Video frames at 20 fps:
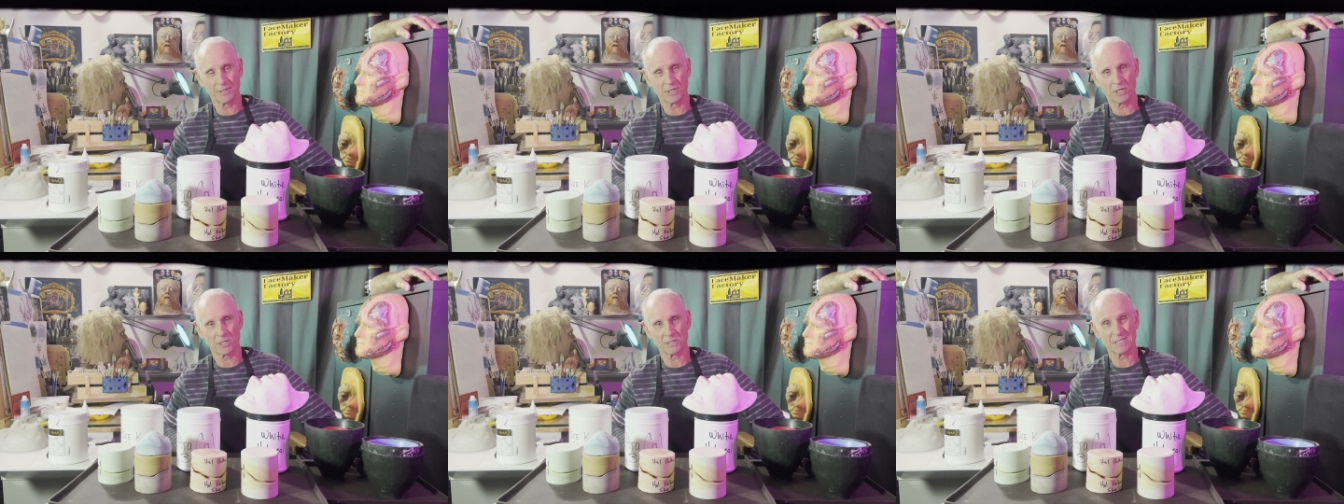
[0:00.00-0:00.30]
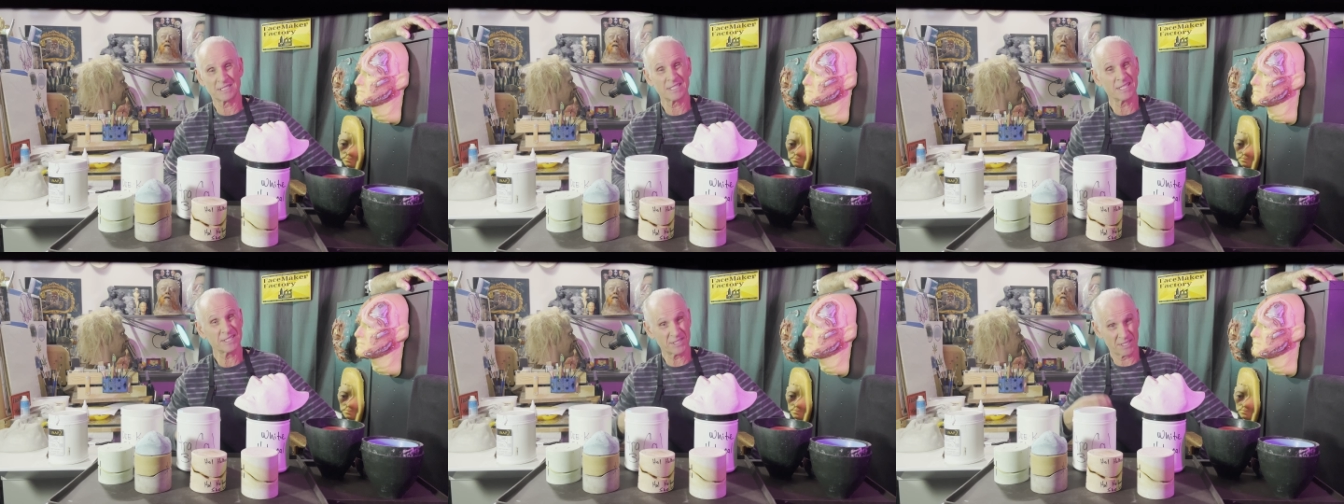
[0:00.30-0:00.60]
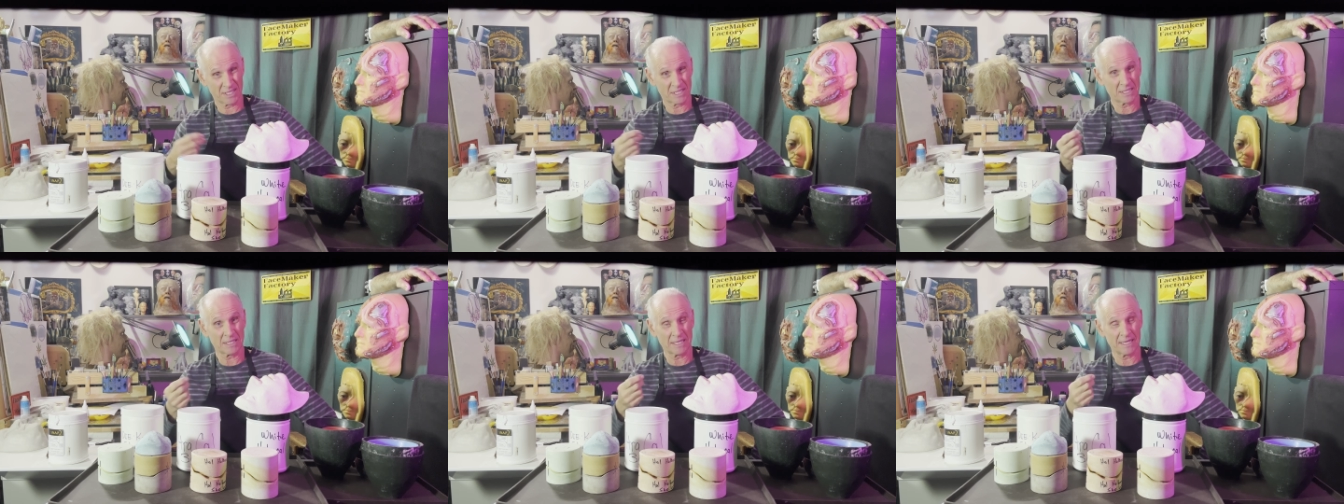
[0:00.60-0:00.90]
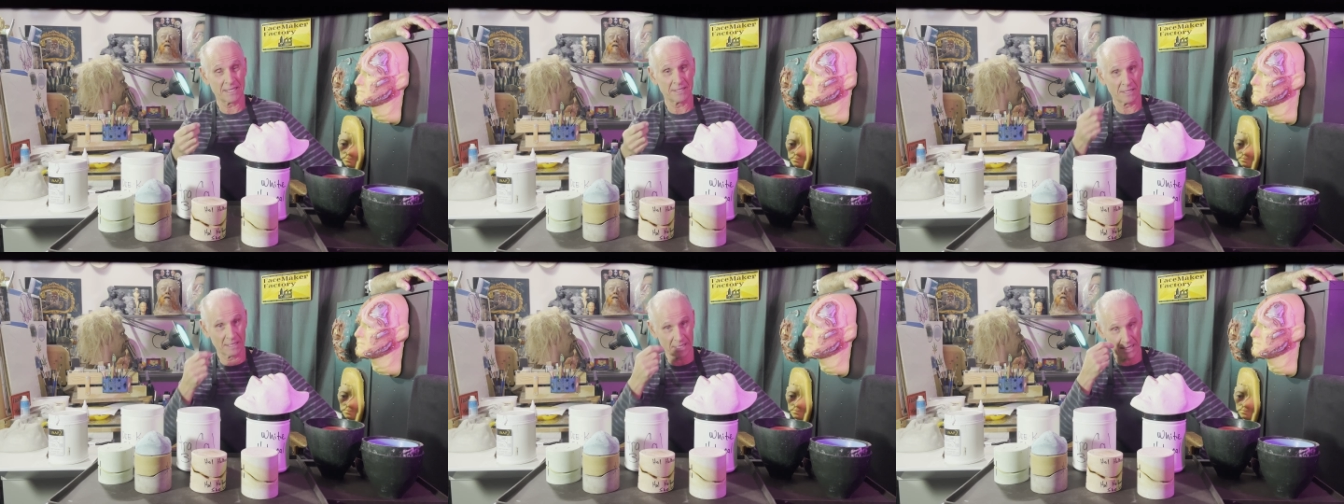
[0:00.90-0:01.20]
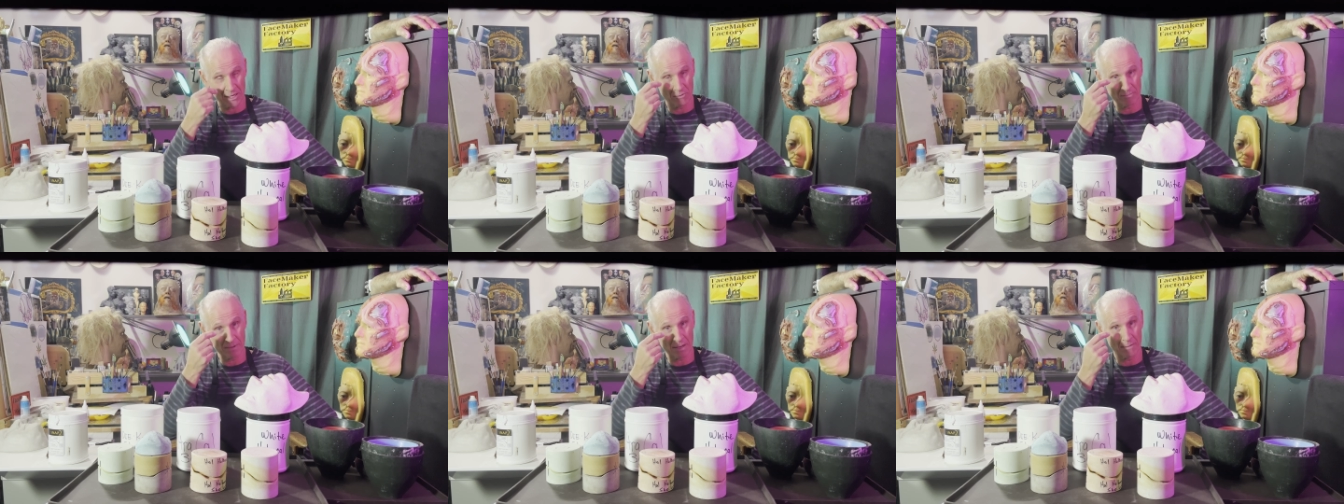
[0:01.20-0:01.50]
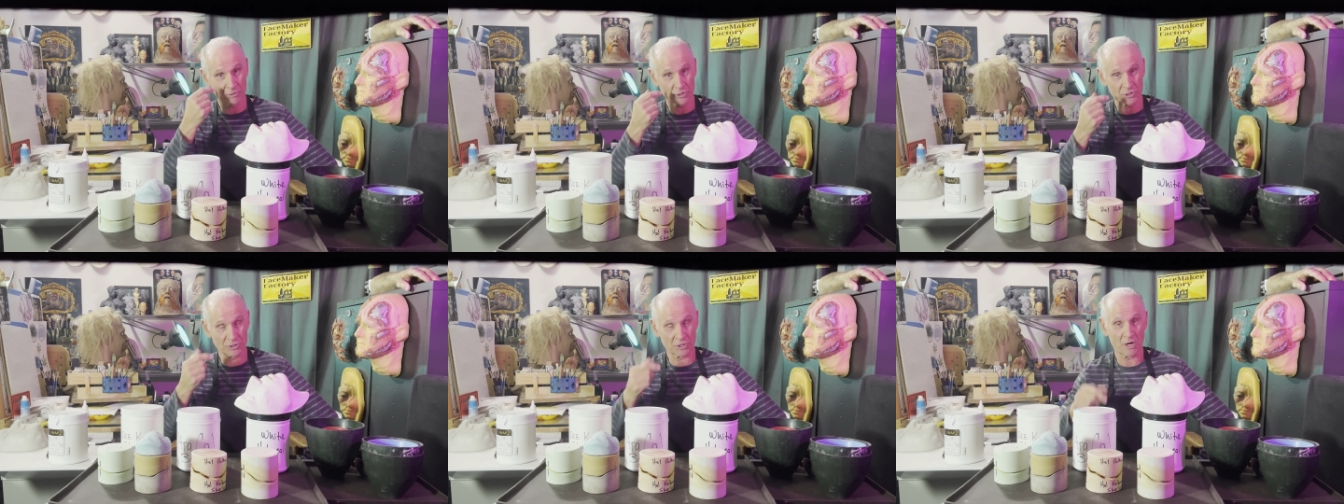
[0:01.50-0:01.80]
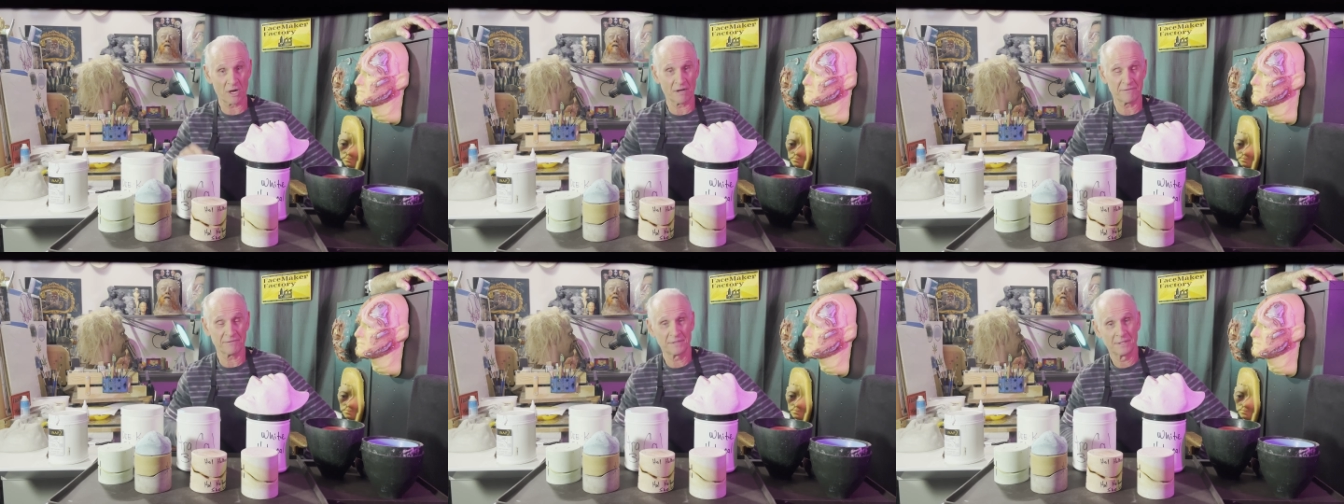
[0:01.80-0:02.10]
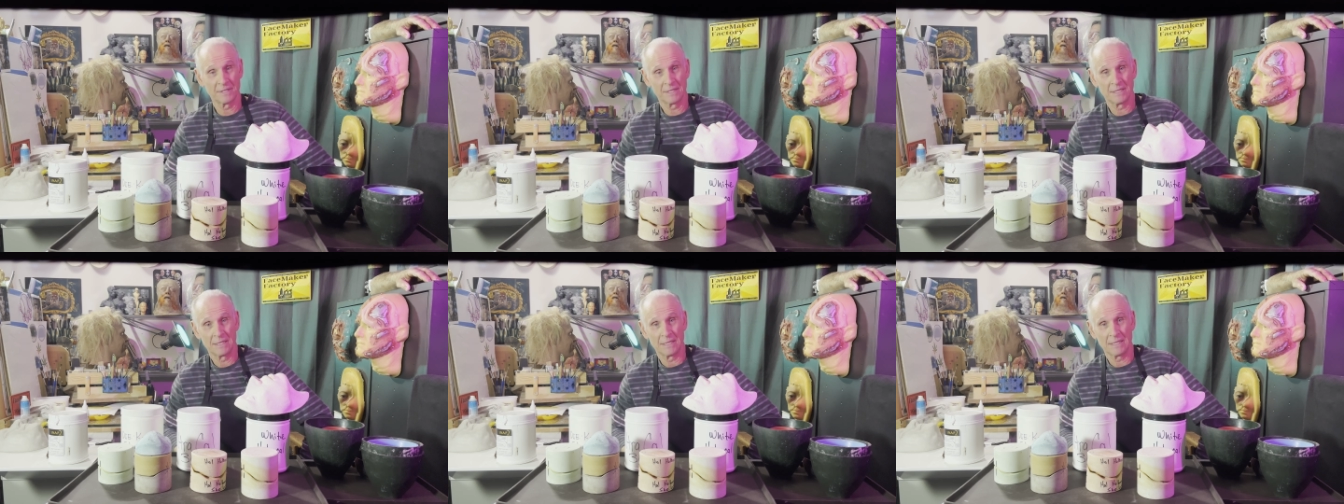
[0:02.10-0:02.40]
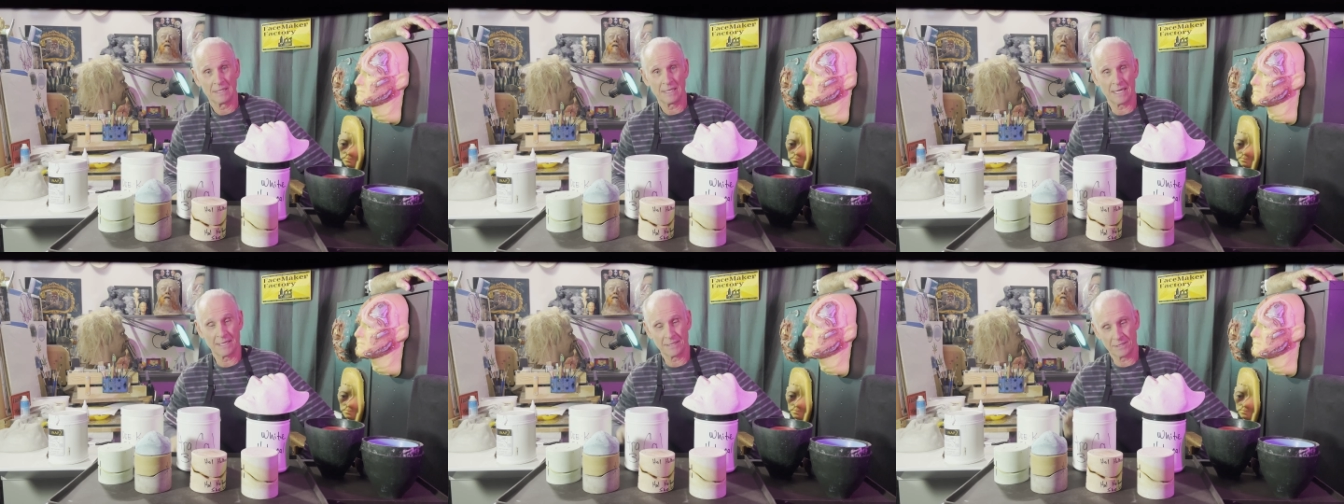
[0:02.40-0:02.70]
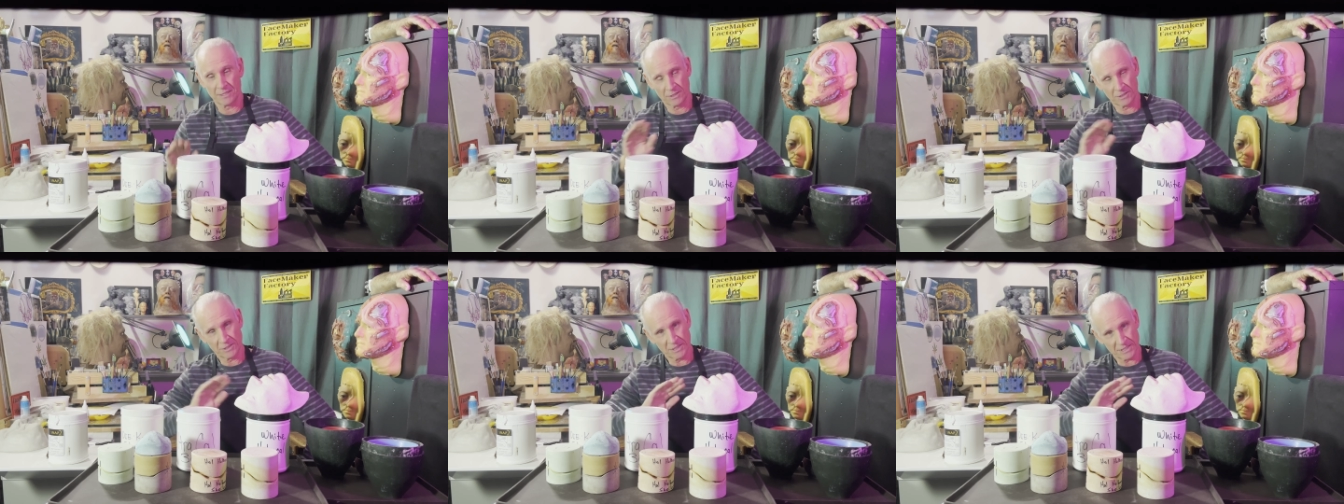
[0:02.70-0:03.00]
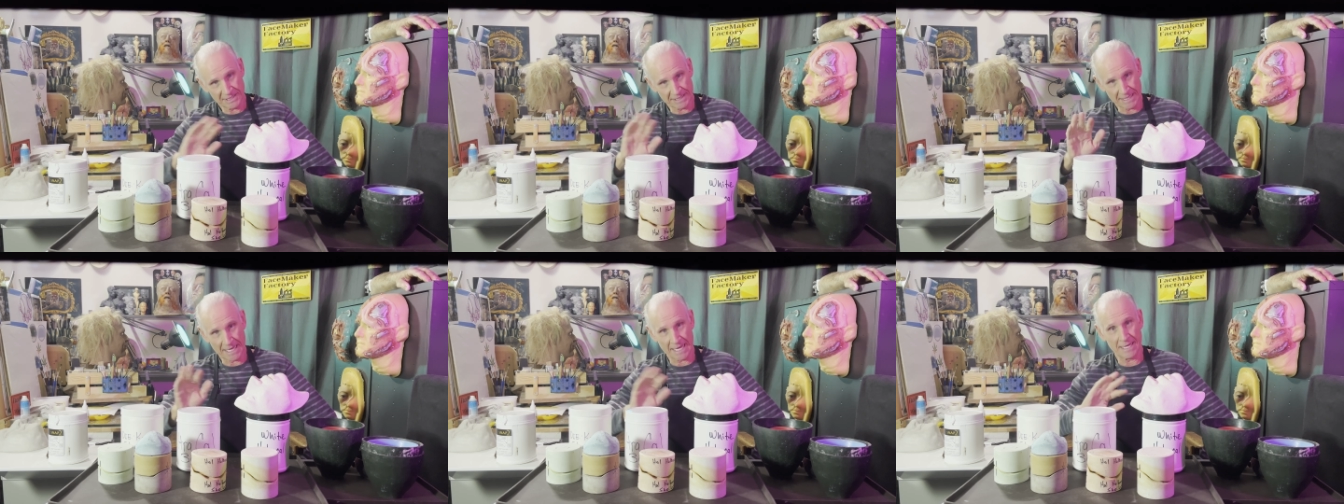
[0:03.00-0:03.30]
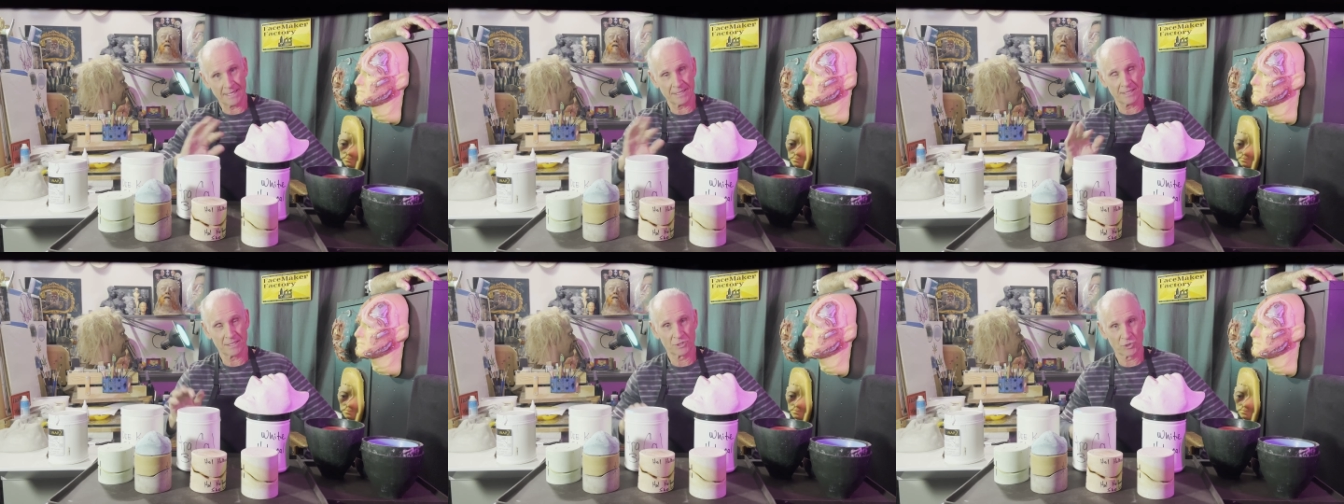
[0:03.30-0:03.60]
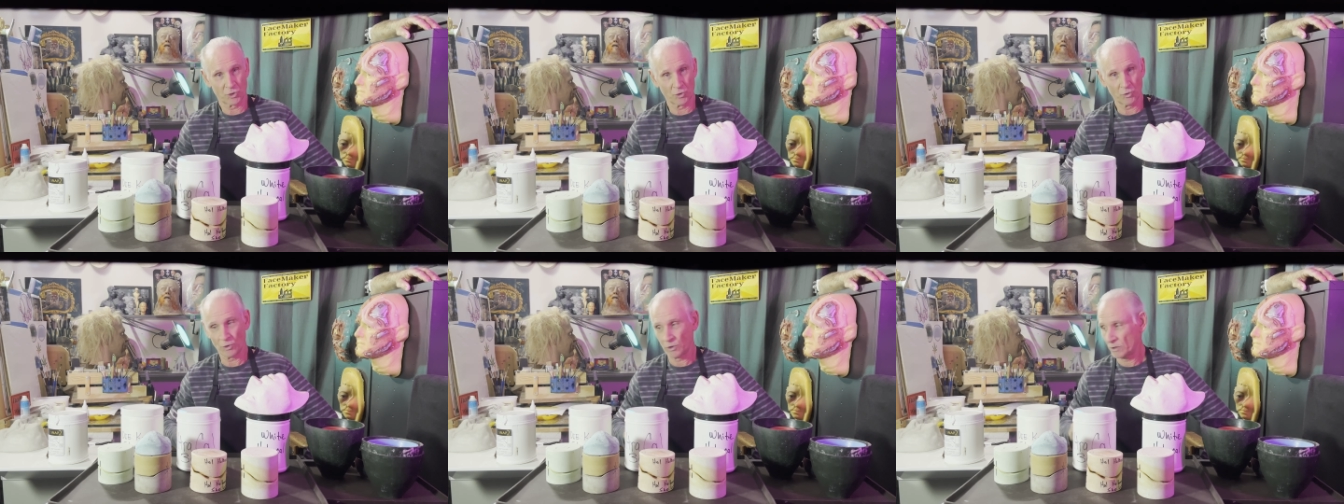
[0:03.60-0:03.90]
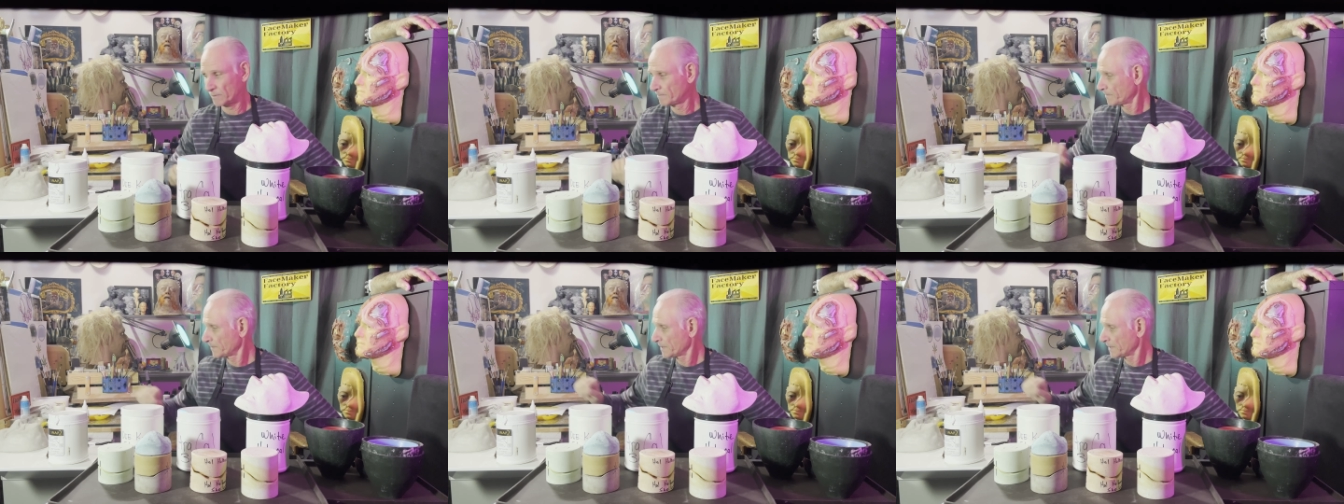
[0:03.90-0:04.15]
because it's easy to clean the air bubbles off and to sand and tool.